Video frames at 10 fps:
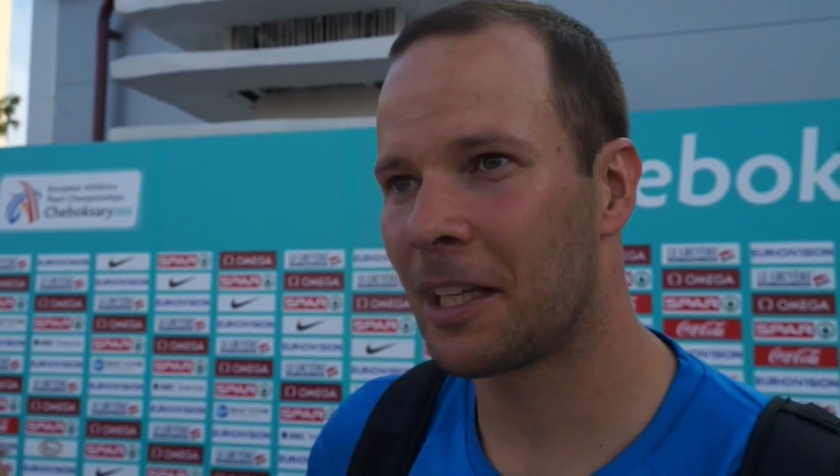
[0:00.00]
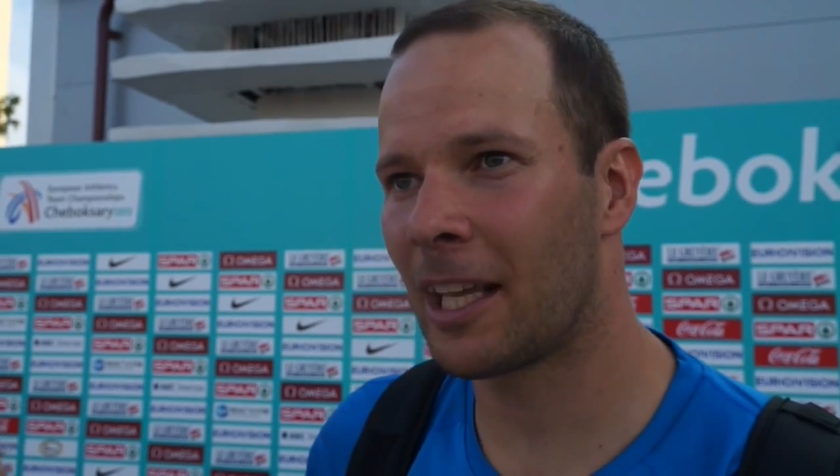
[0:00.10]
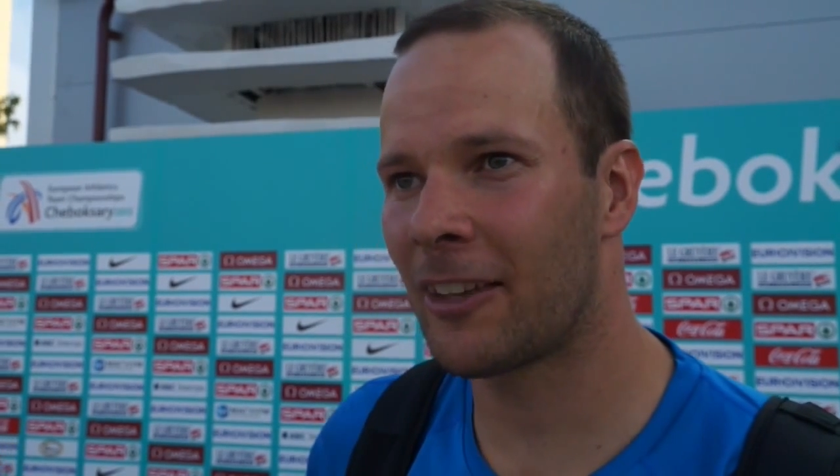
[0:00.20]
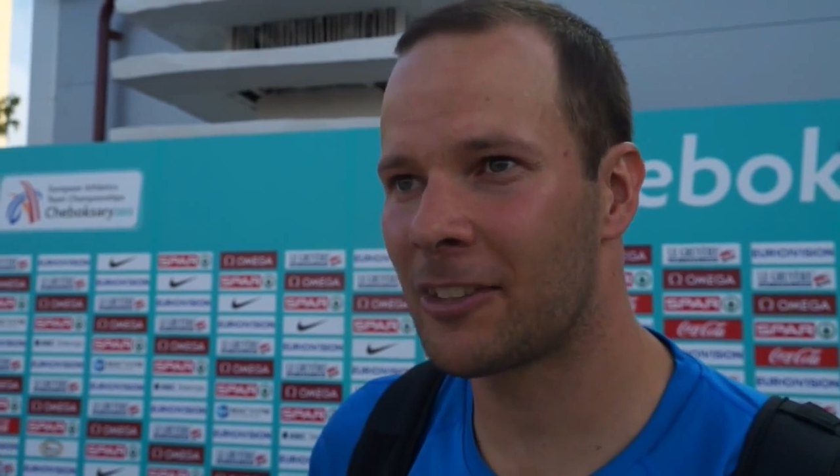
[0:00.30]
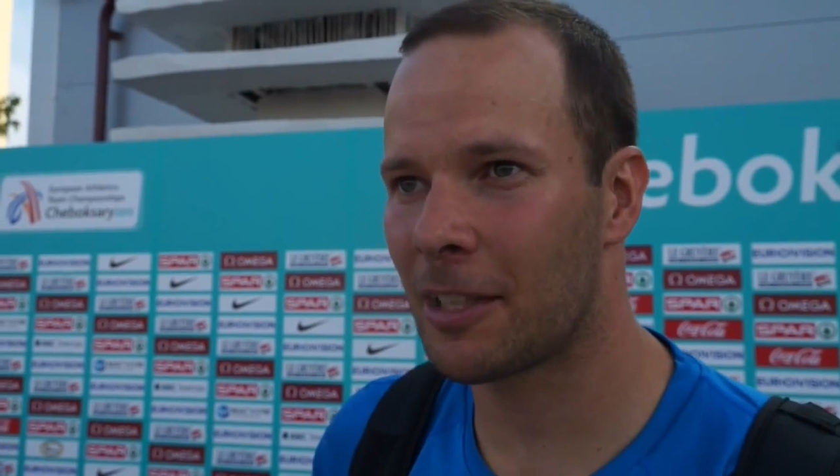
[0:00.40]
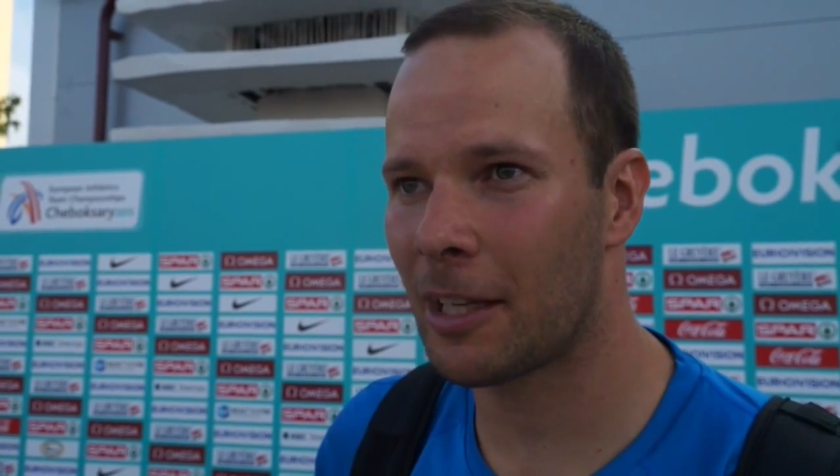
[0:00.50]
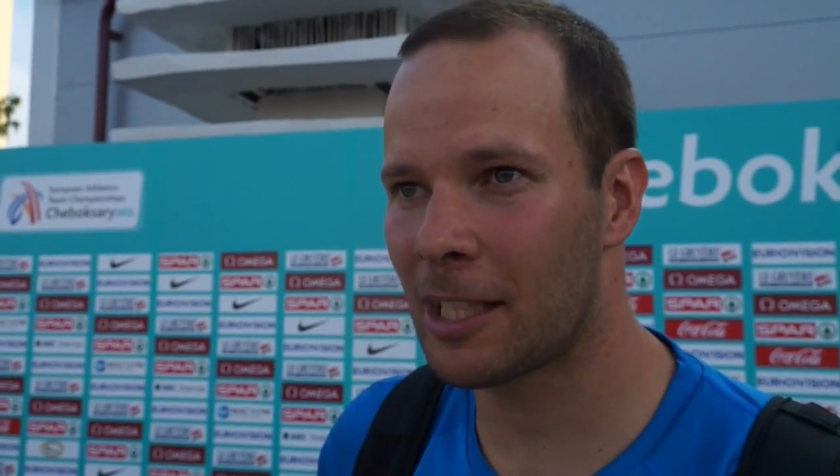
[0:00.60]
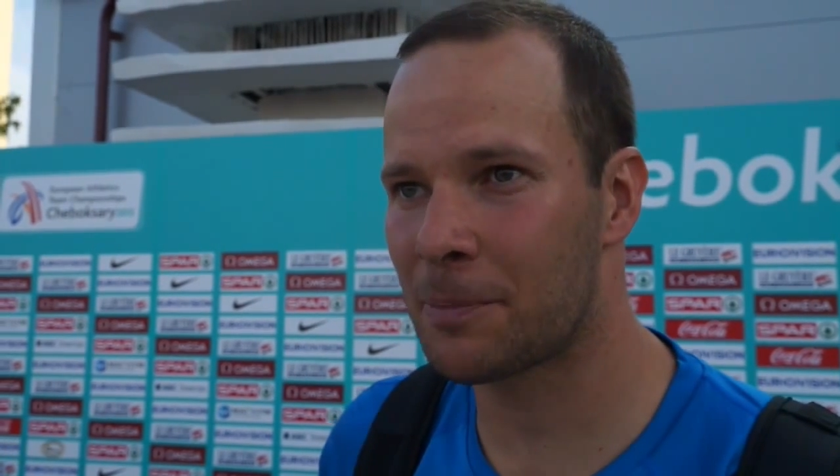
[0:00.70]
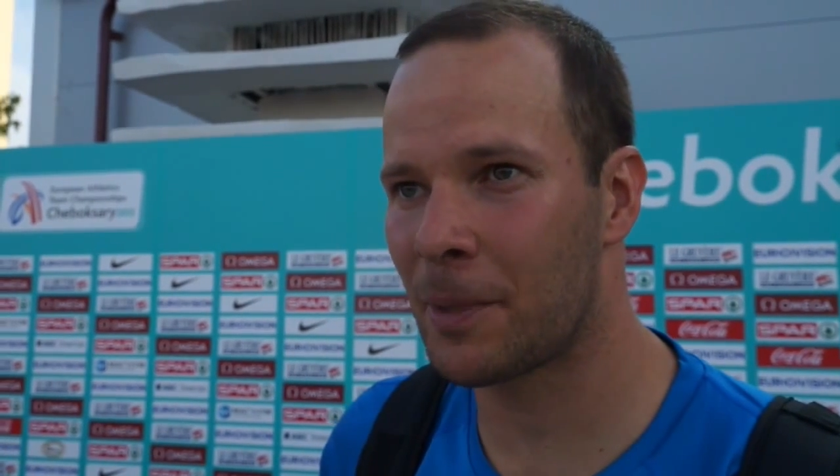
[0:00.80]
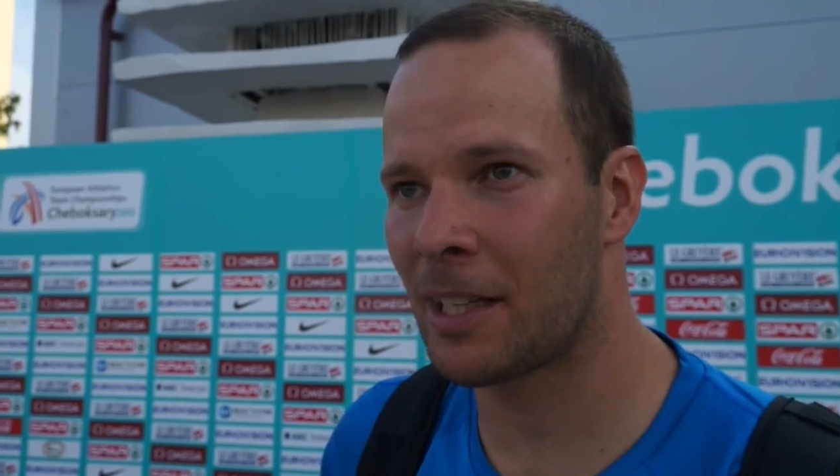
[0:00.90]
he has,
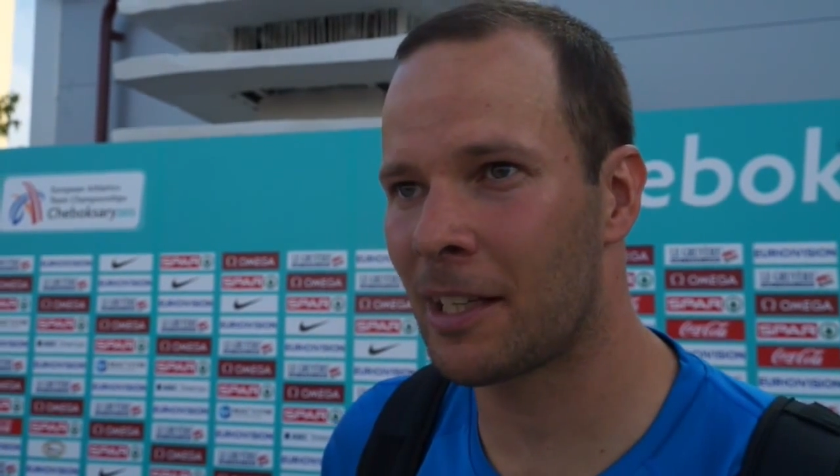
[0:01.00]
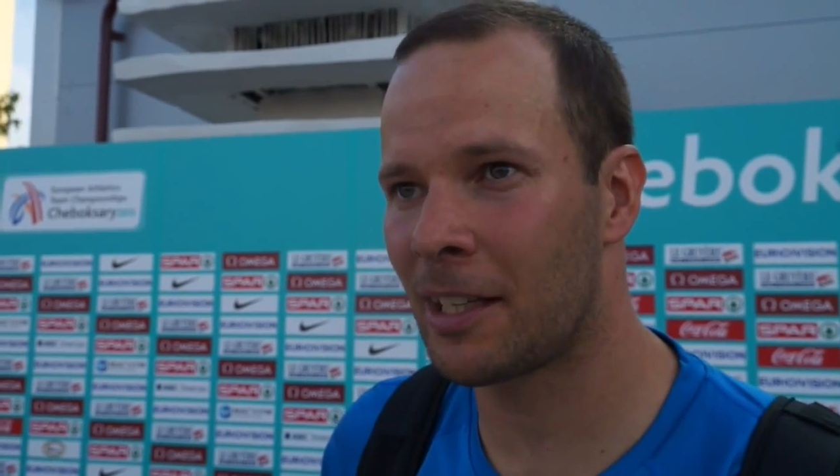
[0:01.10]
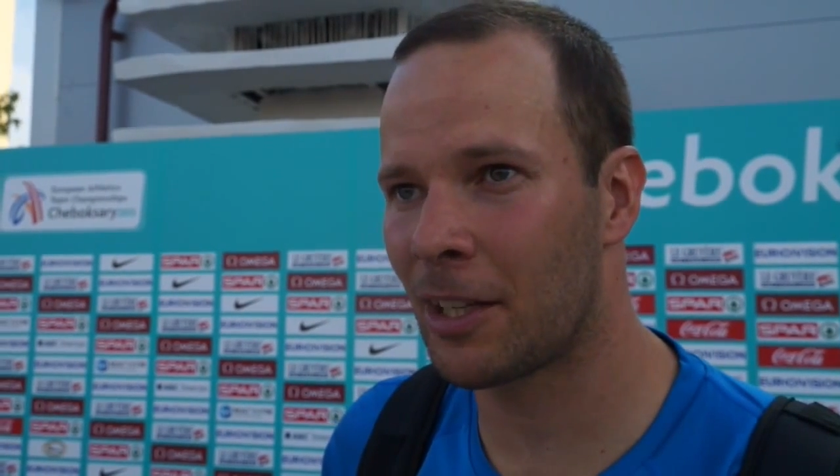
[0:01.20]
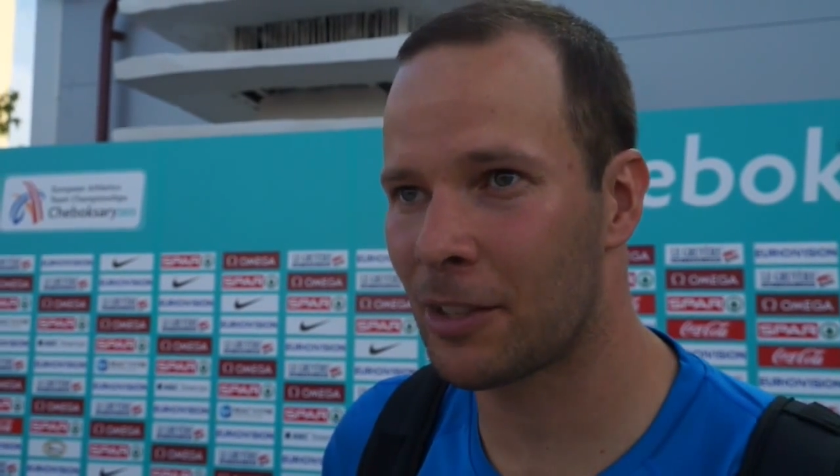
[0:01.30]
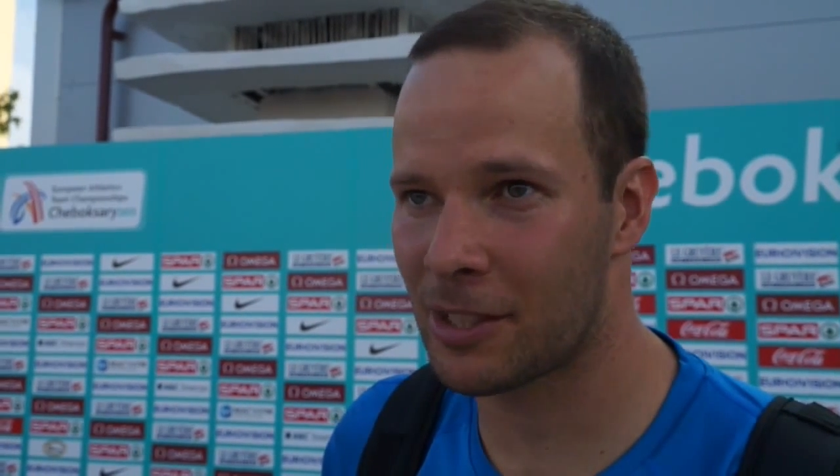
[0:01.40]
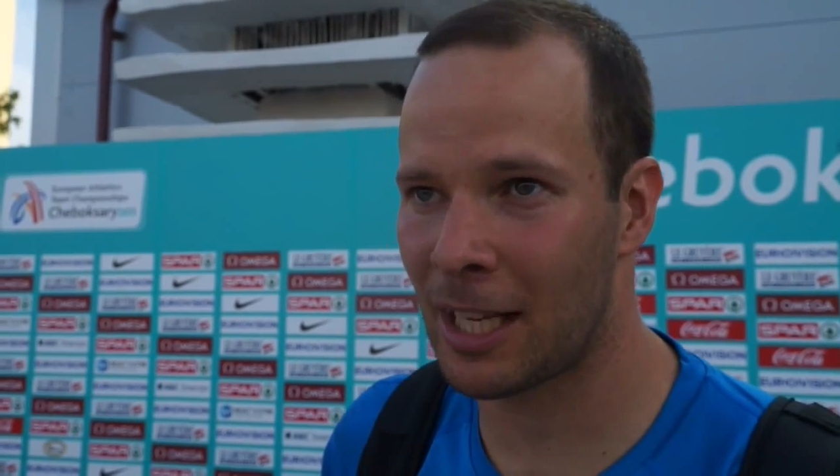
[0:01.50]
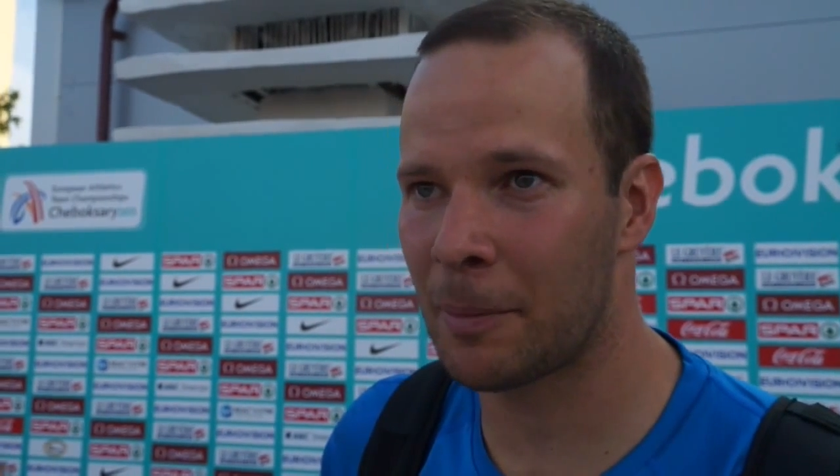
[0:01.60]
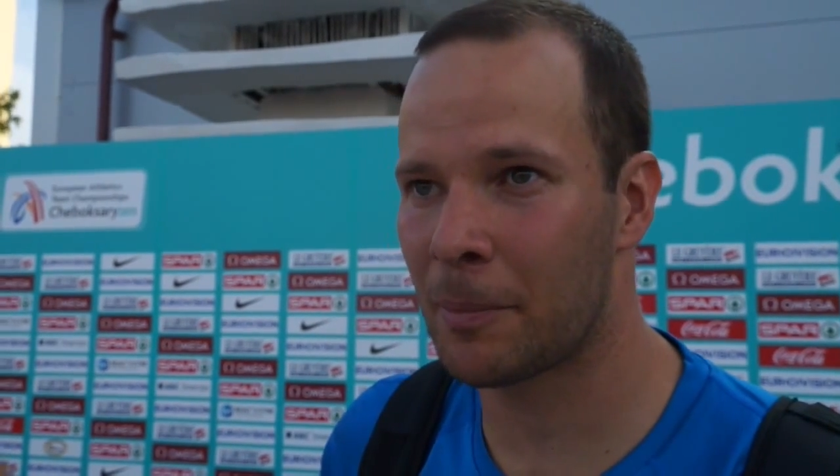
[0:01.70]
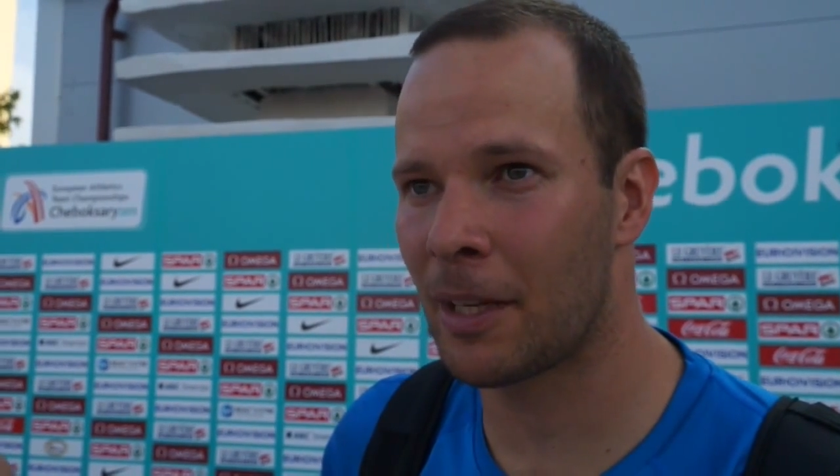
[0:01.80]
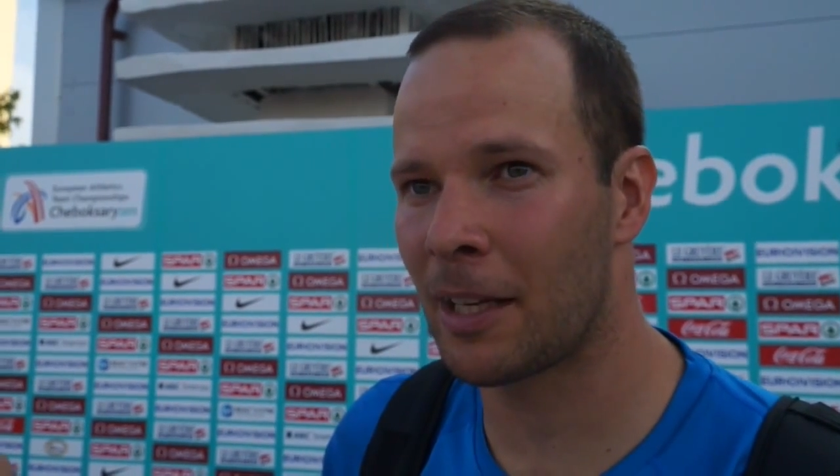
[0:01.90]
has been in the
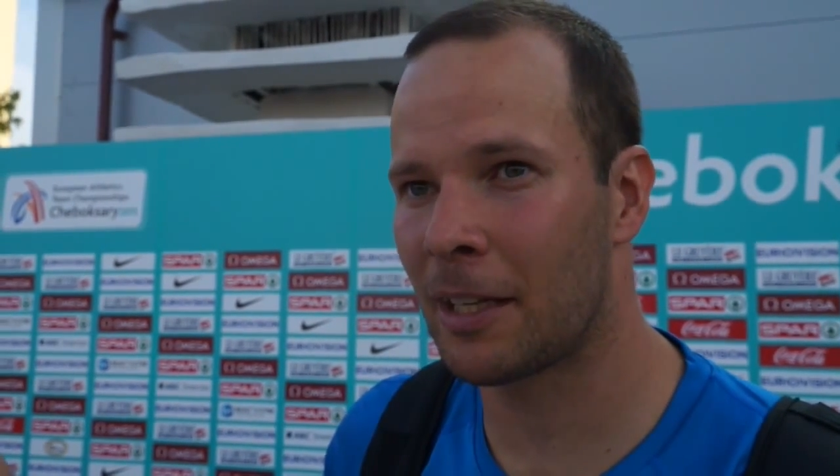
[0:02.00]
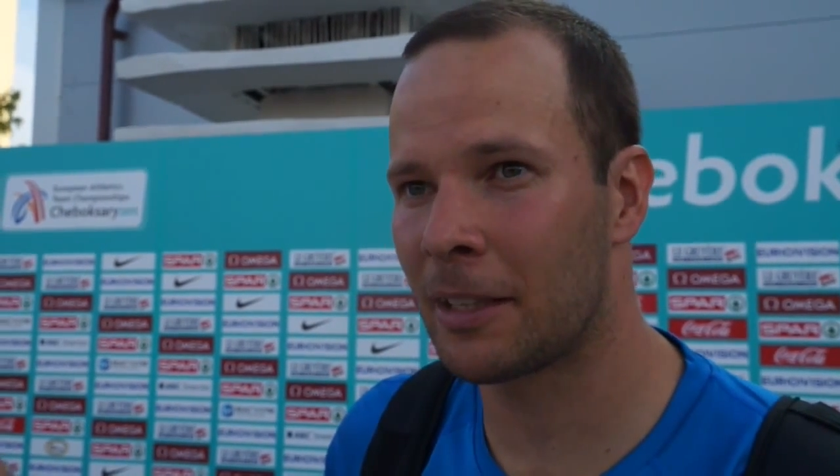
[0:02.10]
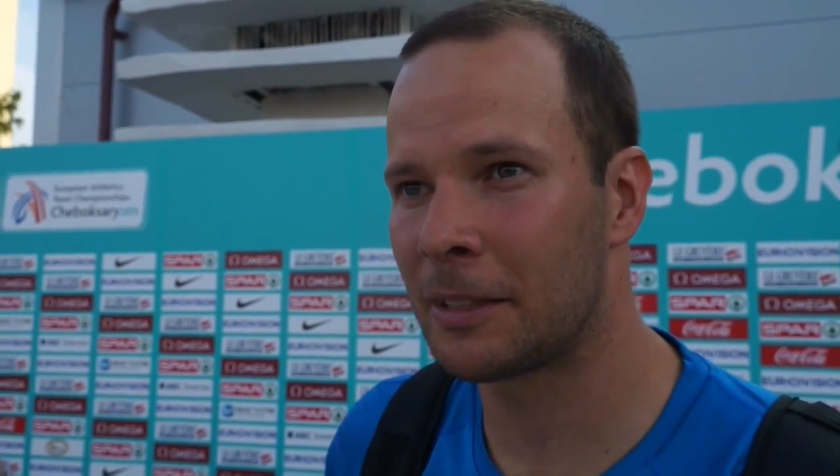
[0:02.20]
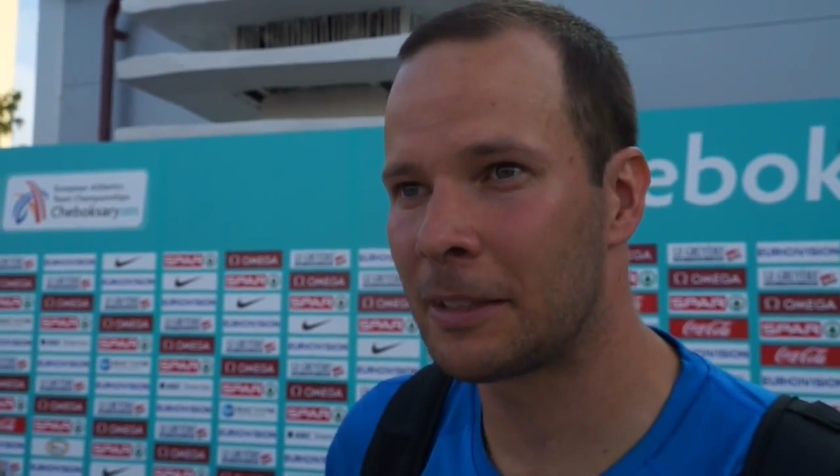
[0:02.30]
same uh,